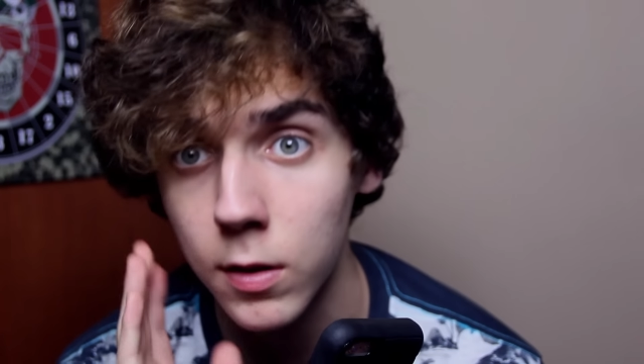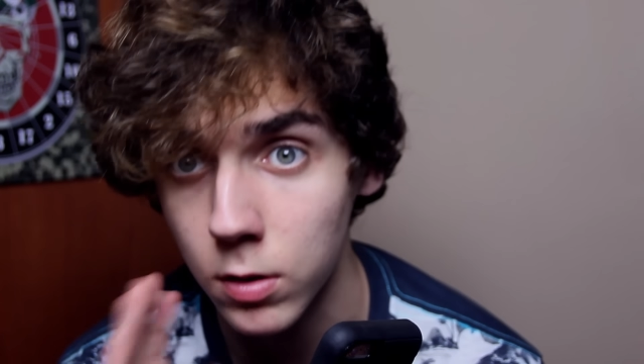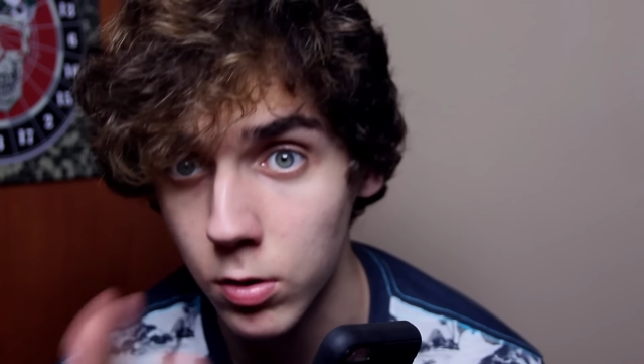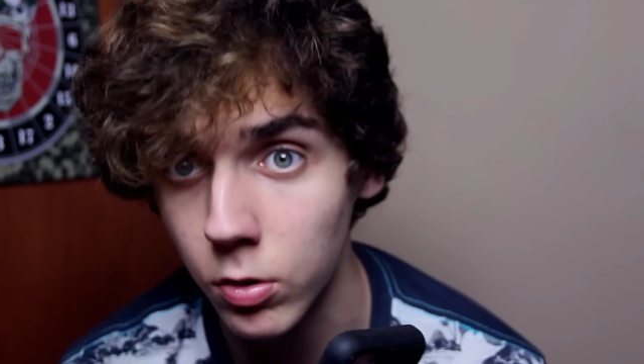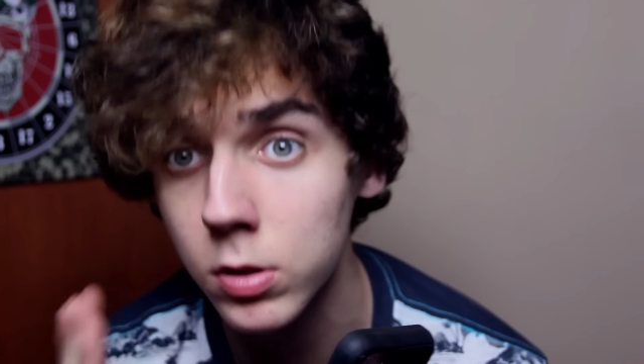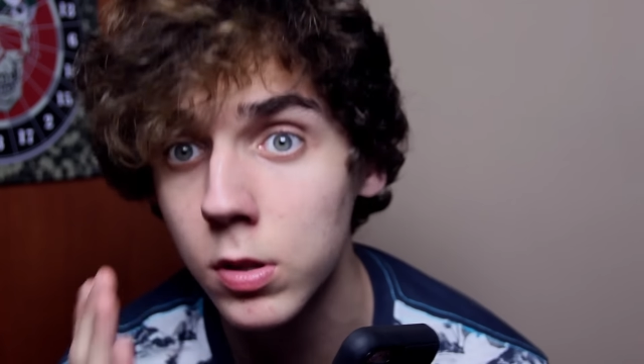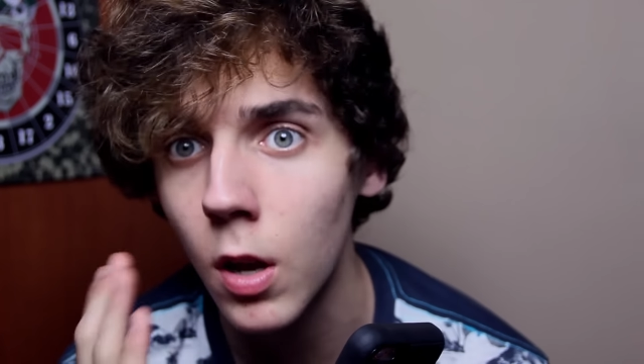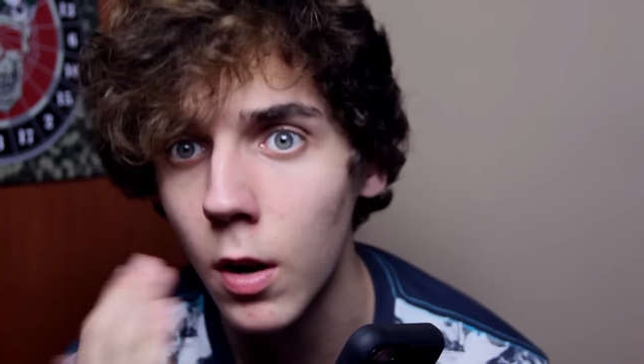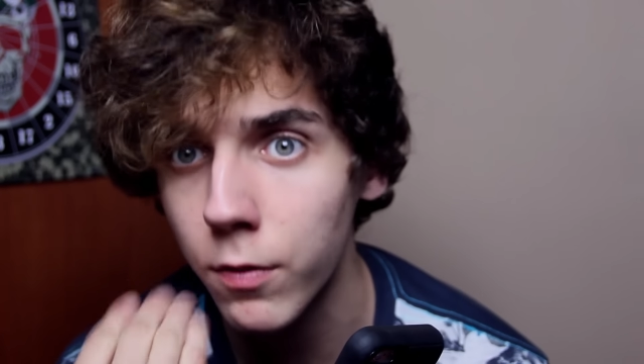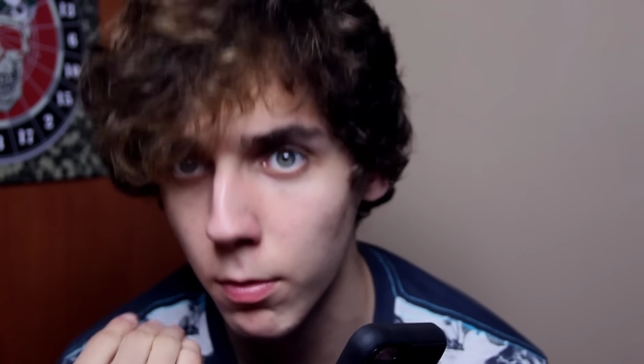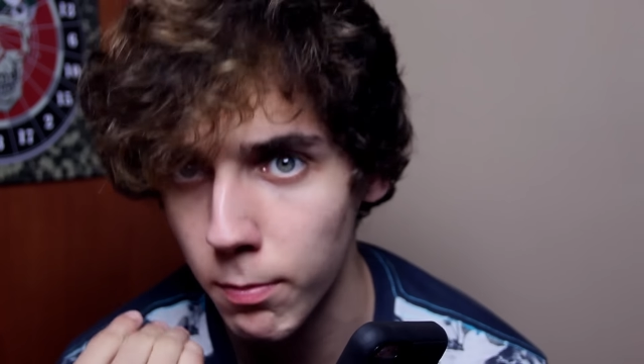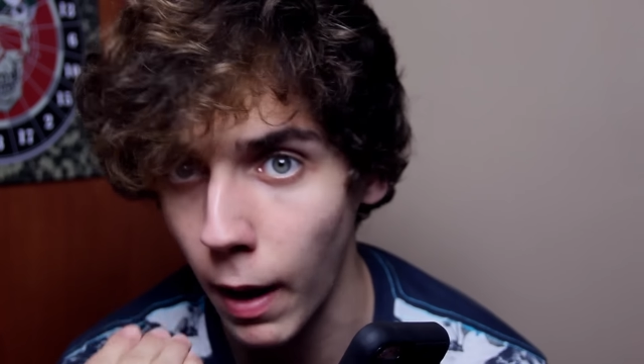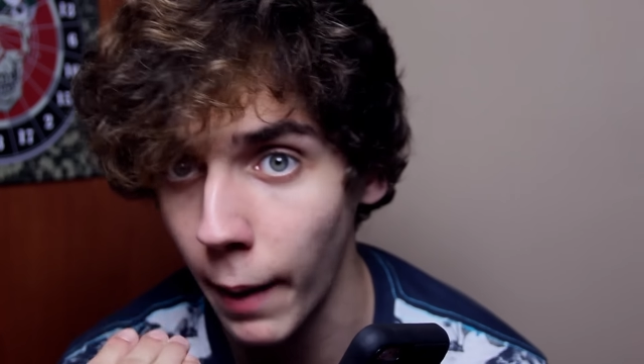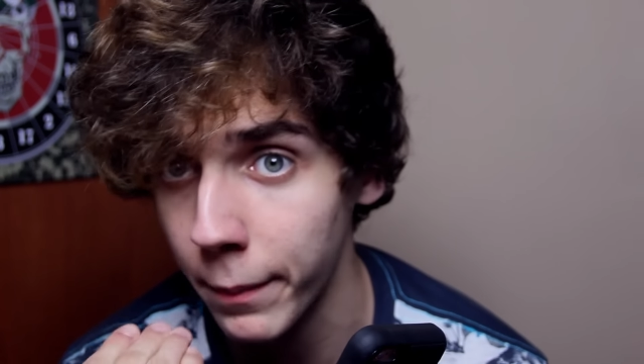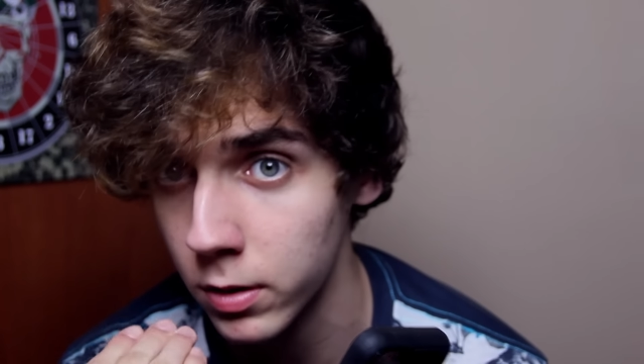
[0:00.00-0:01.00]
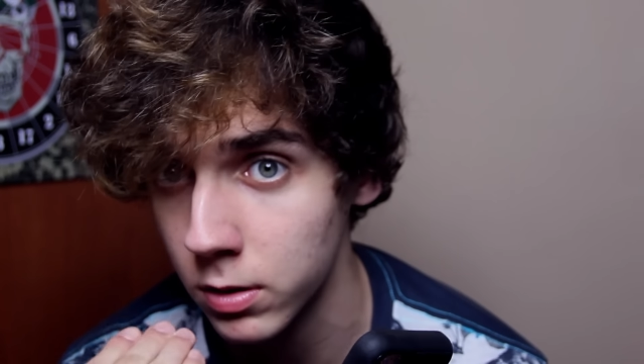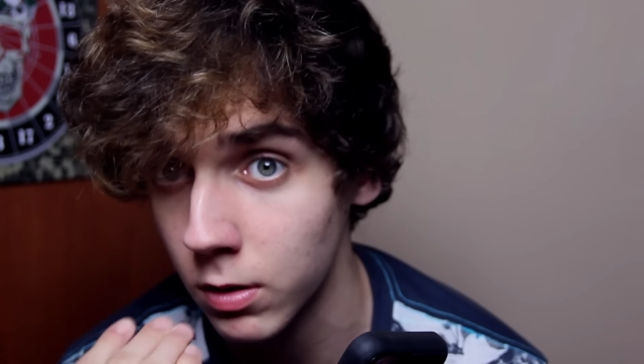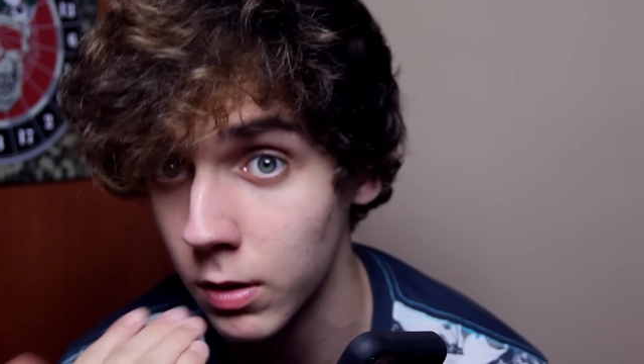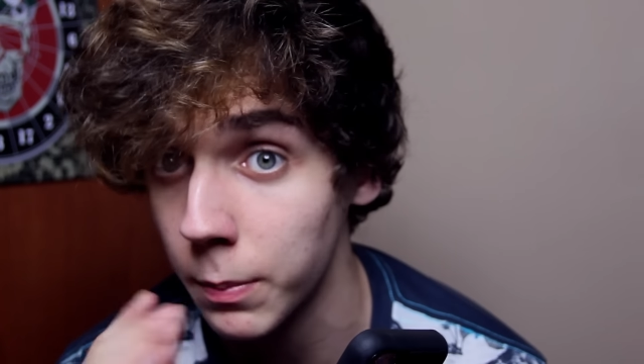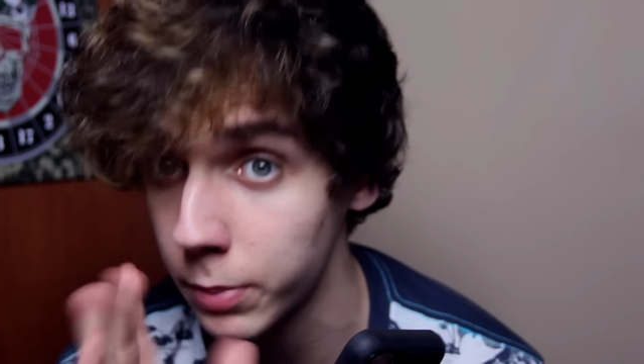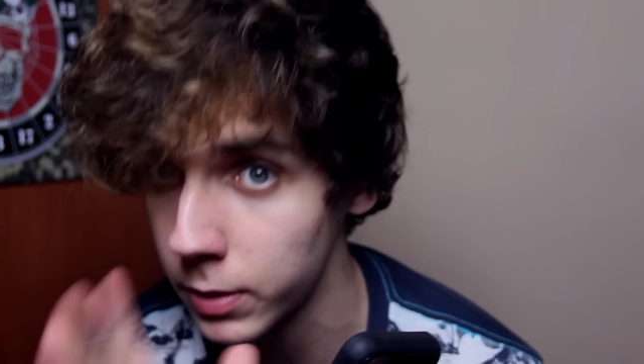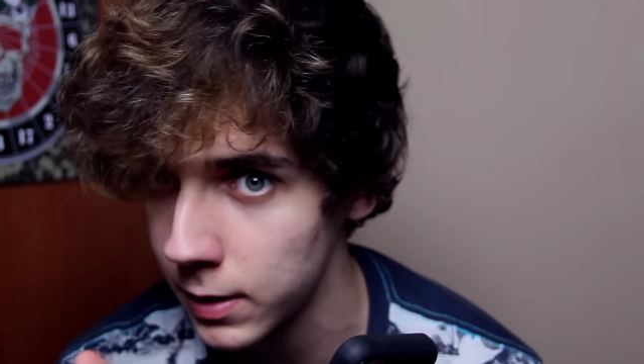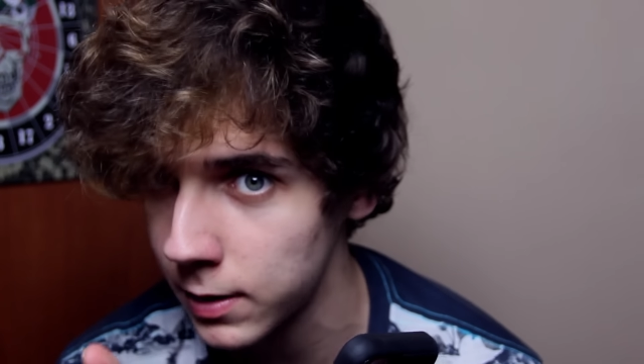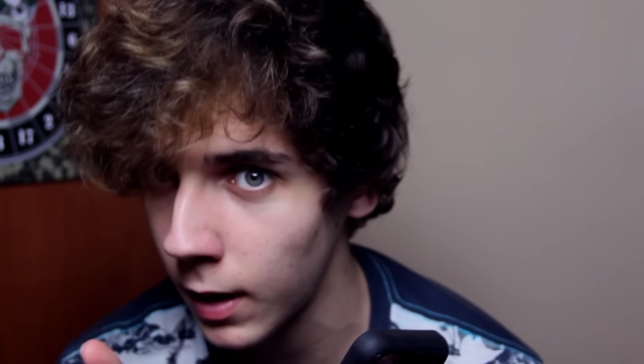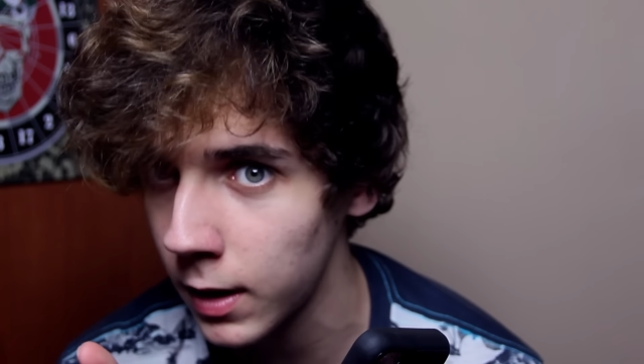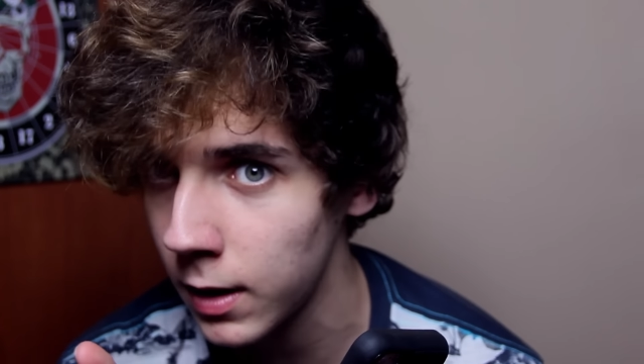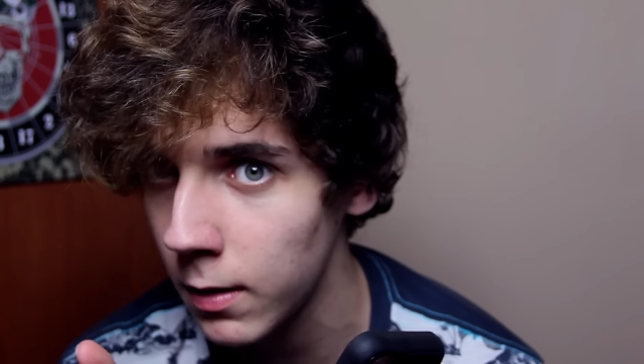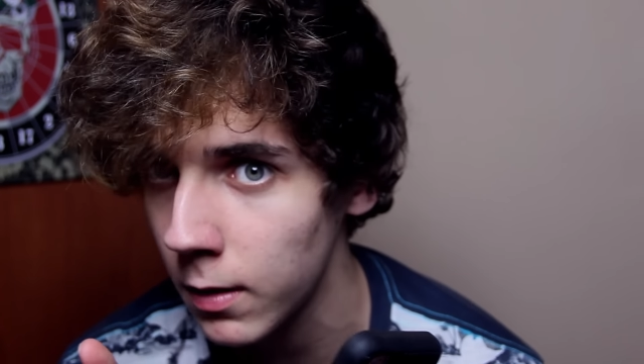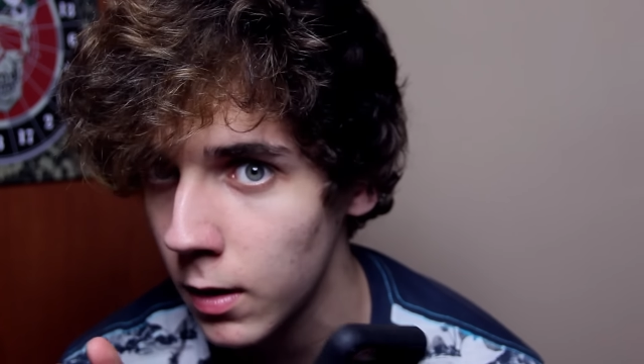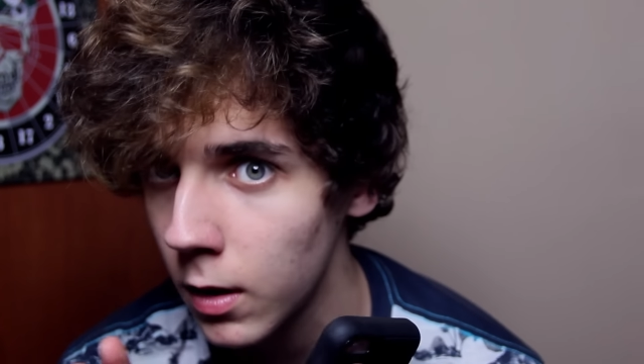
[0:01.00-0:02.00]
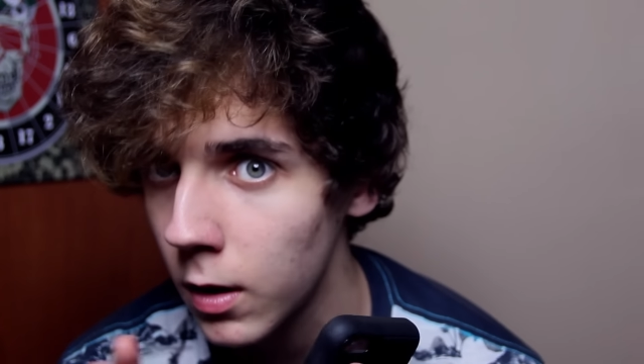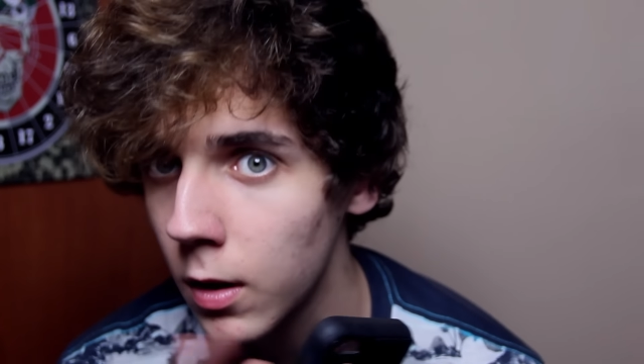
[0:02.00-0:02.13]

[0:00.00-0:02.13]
Do this for my Musical.ly, please, honey.